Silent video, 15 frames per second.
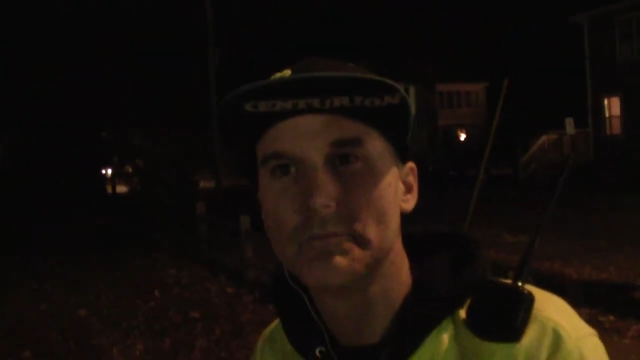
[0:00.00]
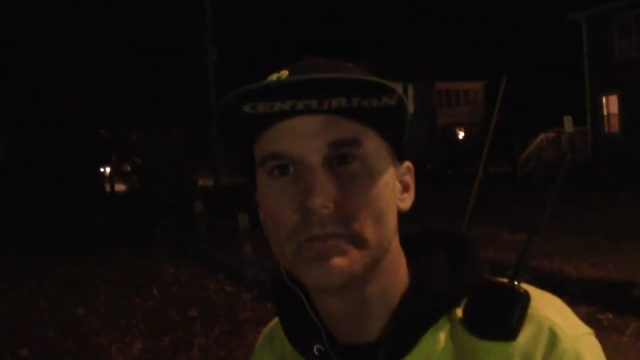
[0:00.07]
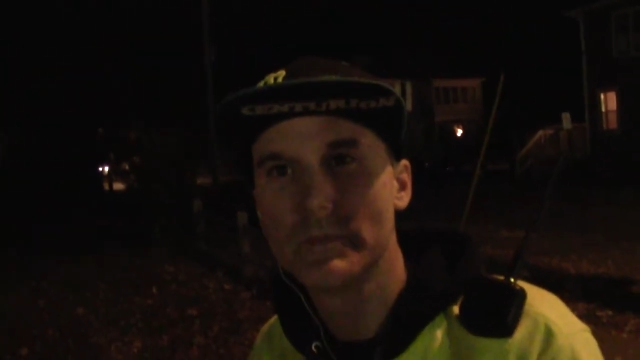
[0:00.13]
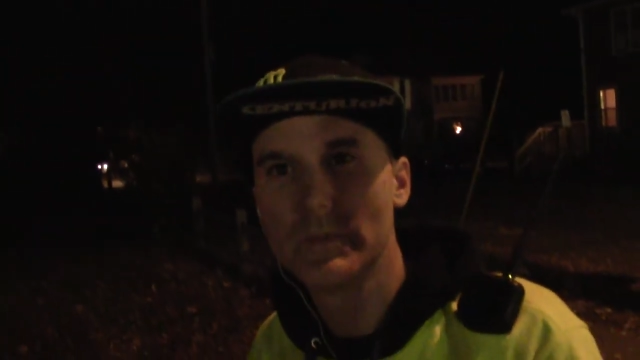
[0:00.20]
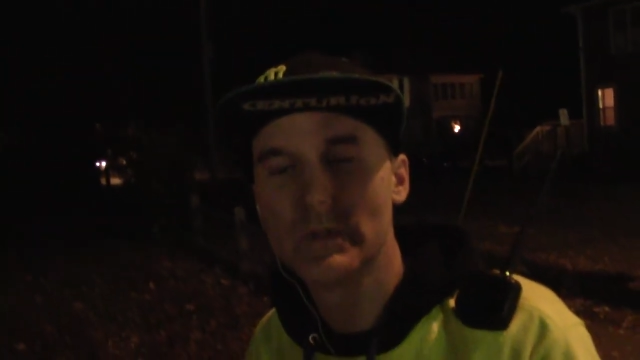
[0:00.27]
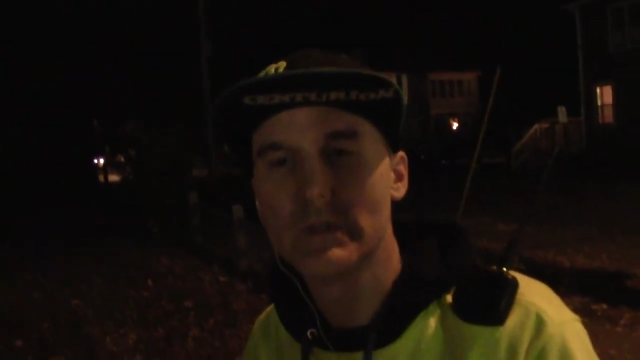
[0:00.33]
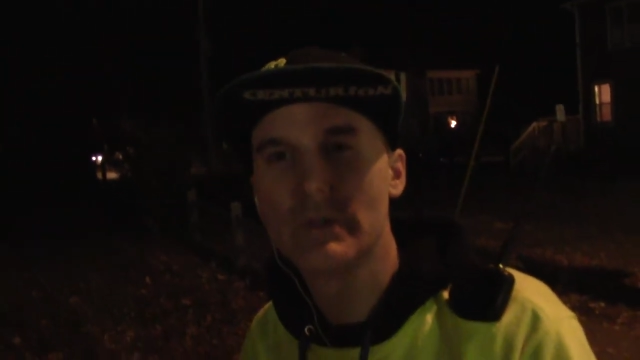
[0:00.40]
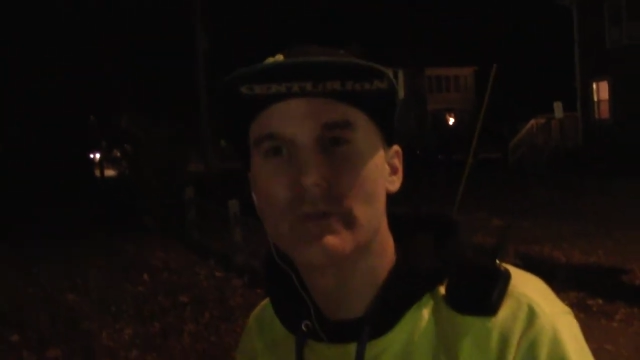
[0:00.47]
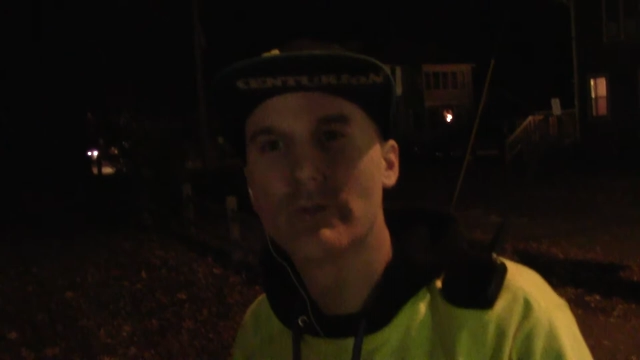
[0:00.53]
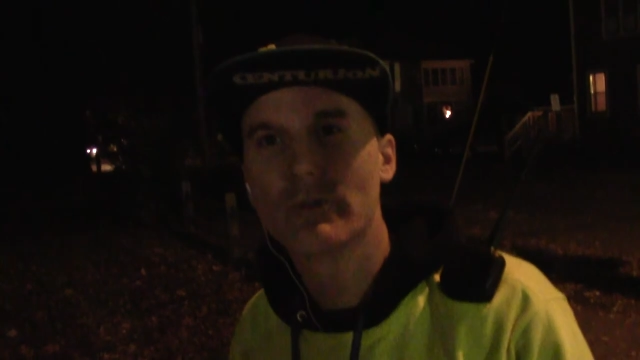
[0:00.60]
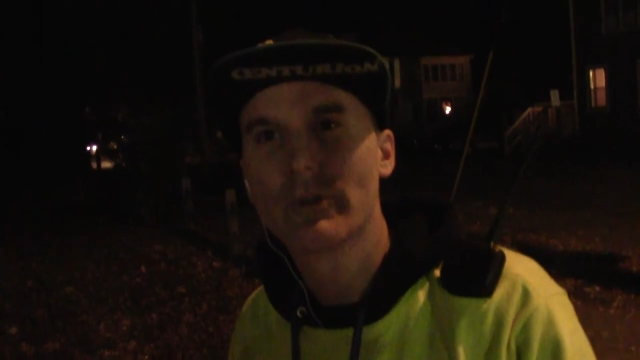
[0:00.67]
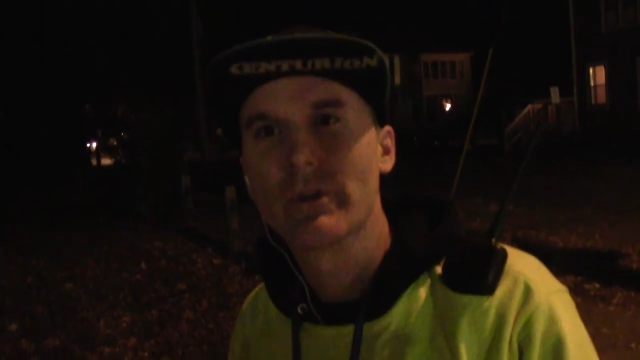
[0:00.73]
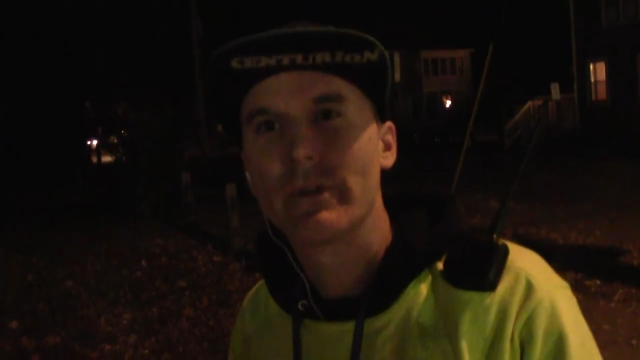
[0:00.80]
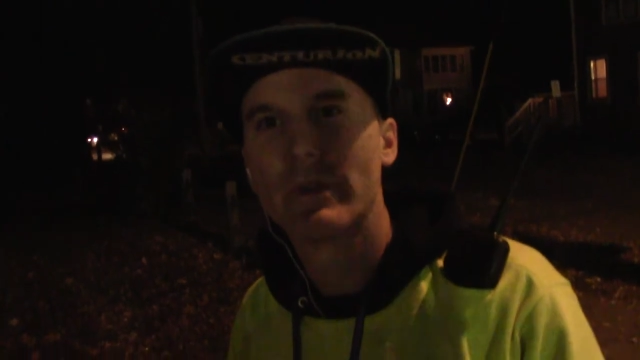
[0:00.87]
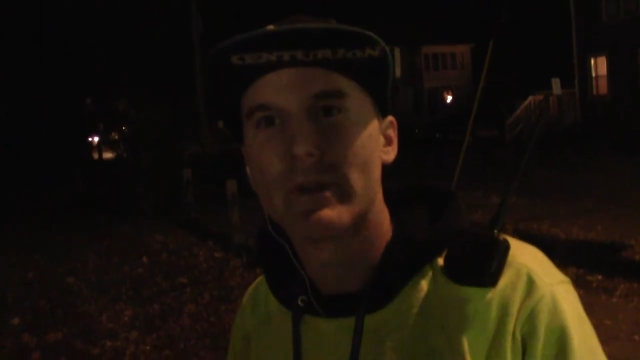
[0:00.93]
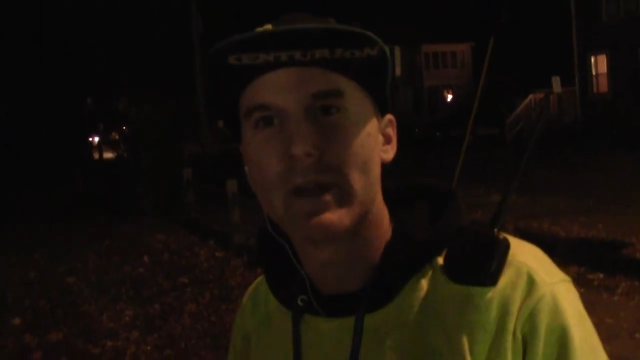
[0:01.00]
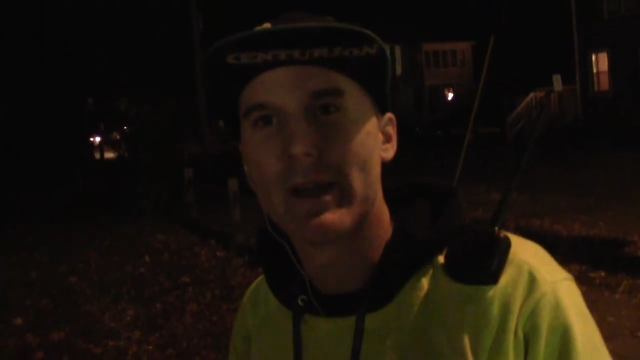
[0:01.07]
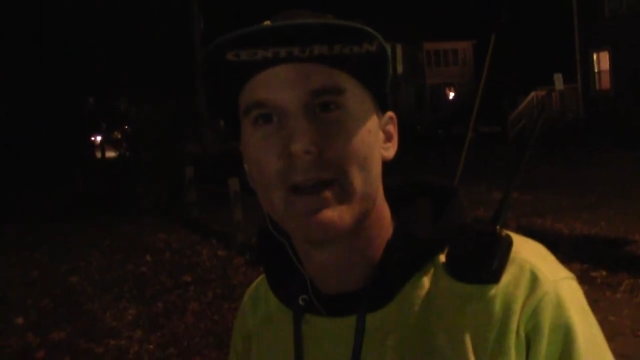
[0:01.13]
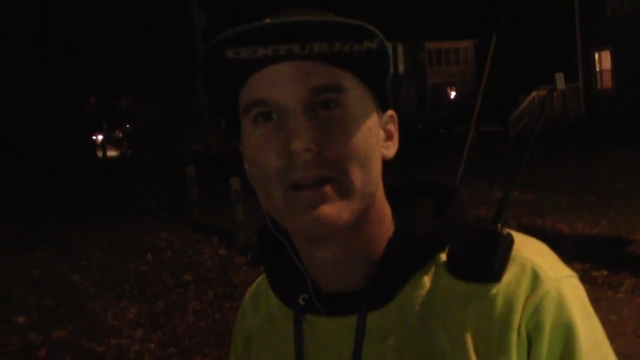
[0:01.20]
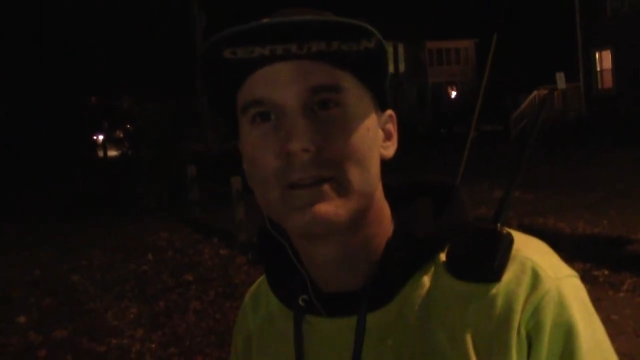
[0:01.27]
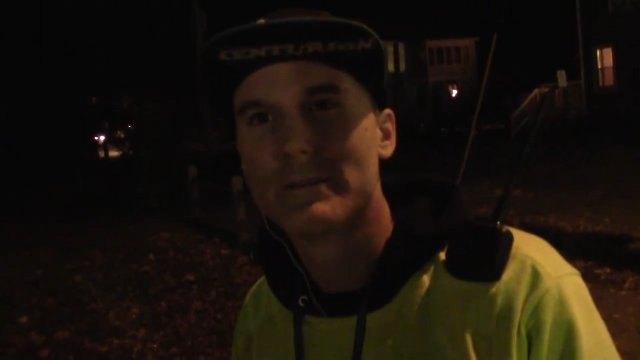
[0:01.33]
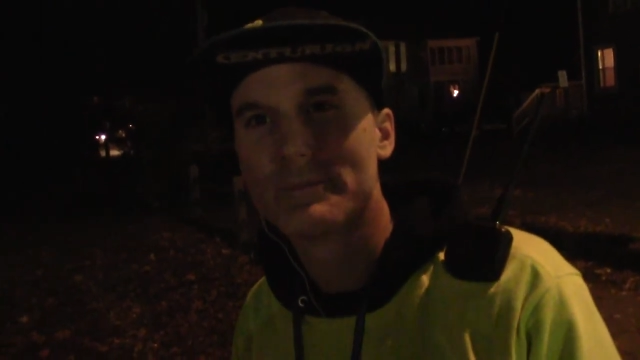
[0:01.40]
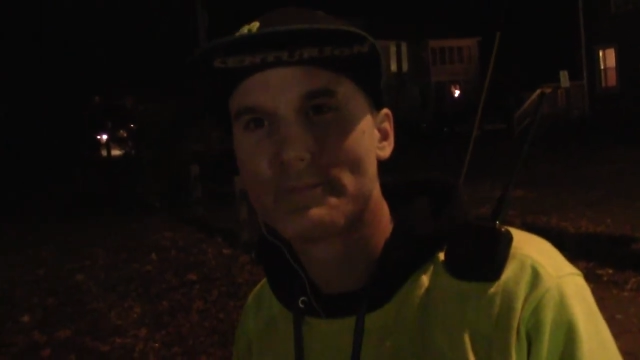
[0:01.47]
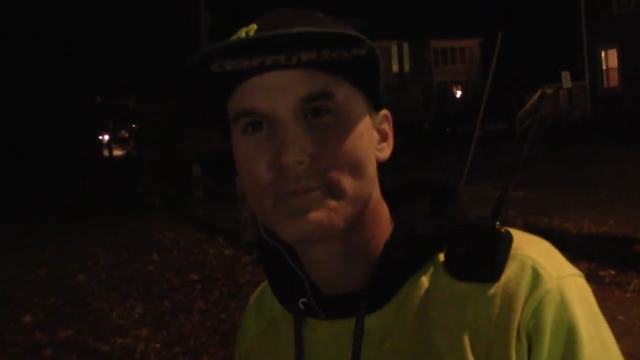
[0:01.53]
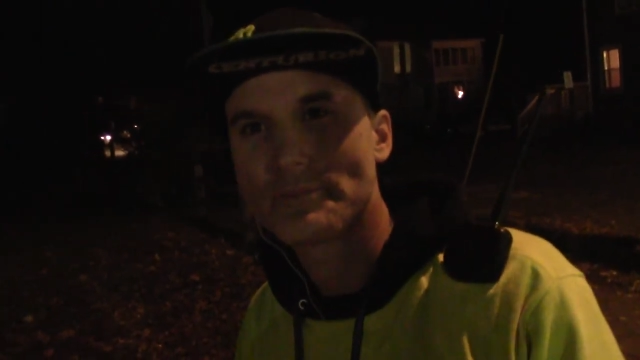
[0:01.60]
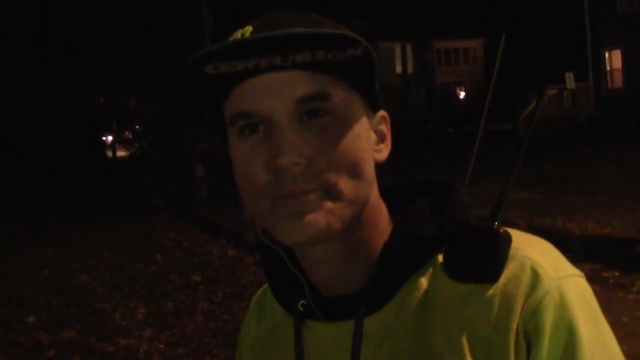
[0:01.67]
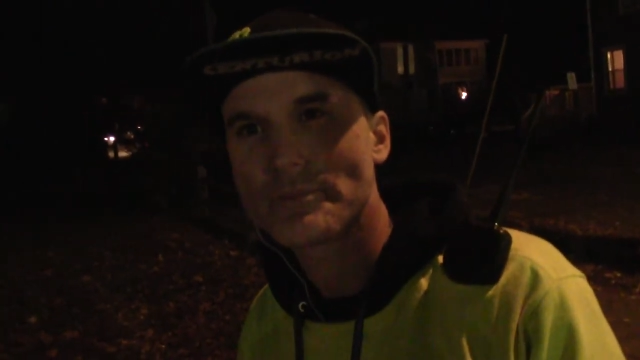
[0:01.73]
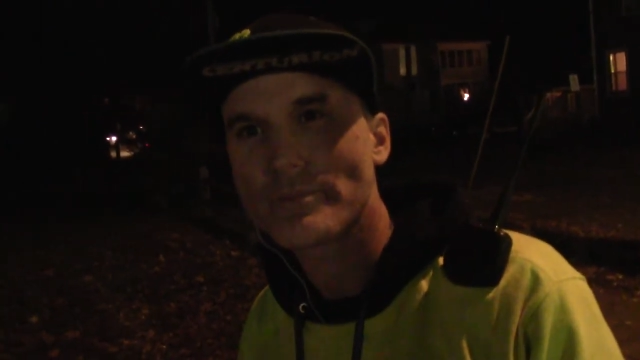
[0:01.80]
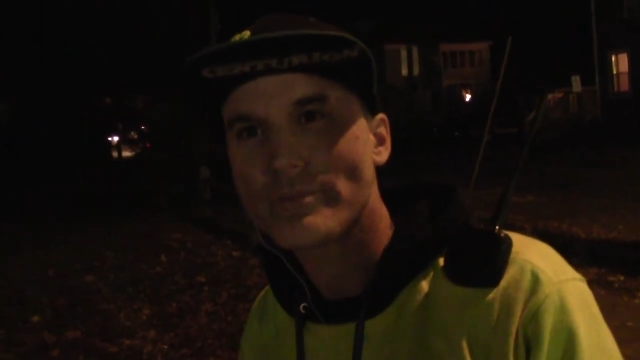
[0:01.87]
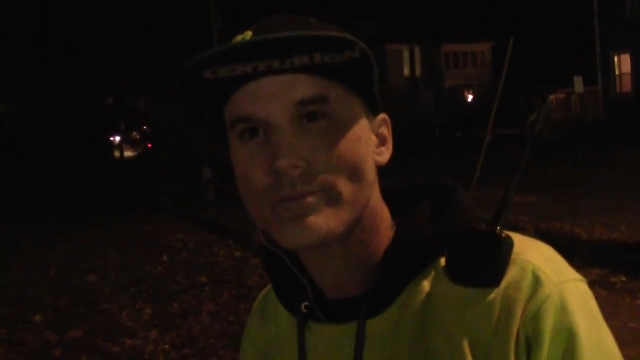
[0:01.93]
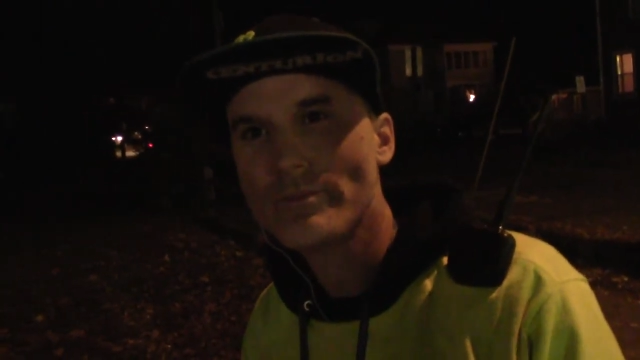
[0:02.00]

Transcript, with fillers: Officer Ray, and yeah. she's who?